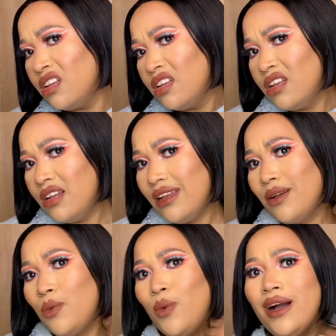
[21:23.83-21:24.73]
Like,
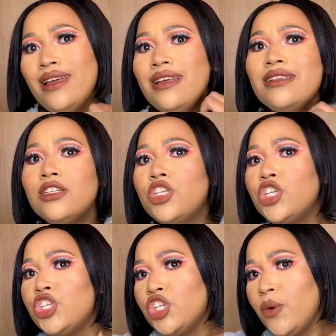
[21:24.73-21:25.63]
why is it
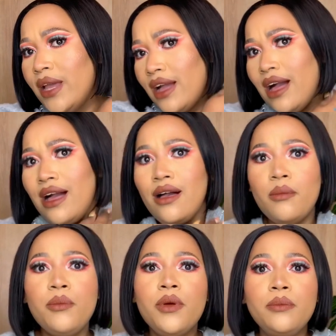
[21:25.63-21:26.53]
showing up?
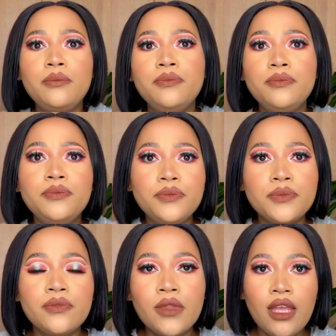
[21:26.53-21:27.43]

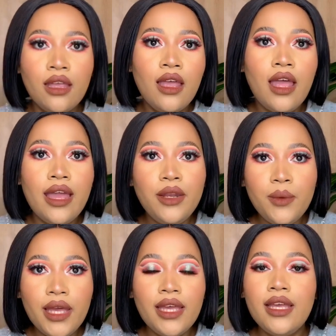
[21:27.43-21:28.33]
Anyway,
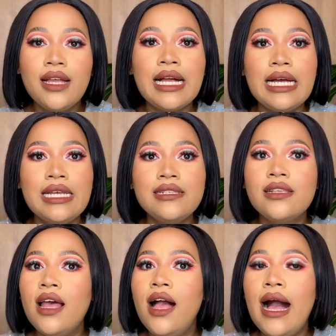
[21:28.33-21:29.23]
guys,
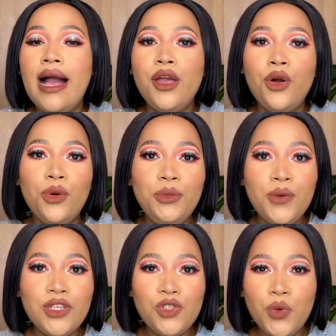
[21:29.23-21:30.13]
I hope you
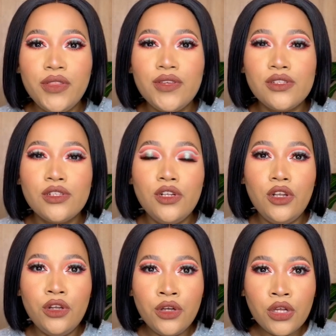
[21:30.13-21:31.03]
enjoyed this
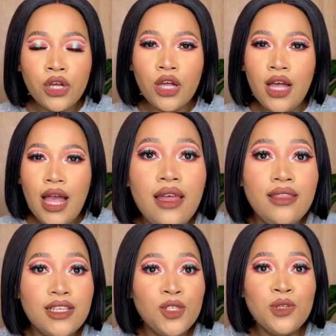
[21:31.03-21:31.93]
look. This
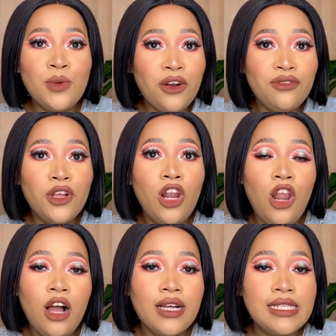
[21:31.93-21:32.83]
was one of the
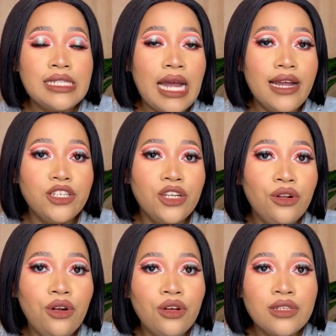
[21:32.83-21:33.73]
longest eyeshadow
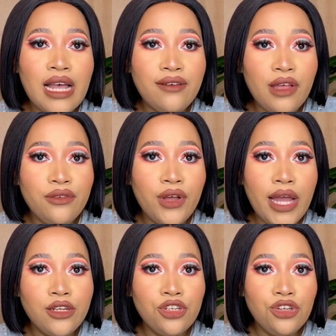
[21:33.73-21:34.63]
looks I've ever had to
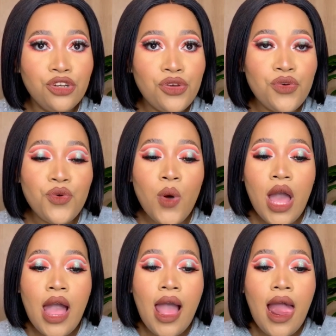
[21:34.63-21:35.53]
do,
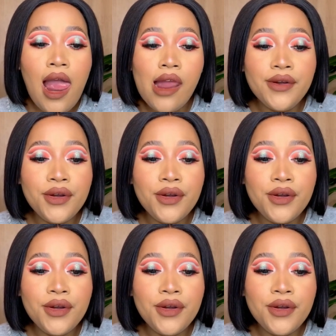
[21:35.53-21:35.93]
and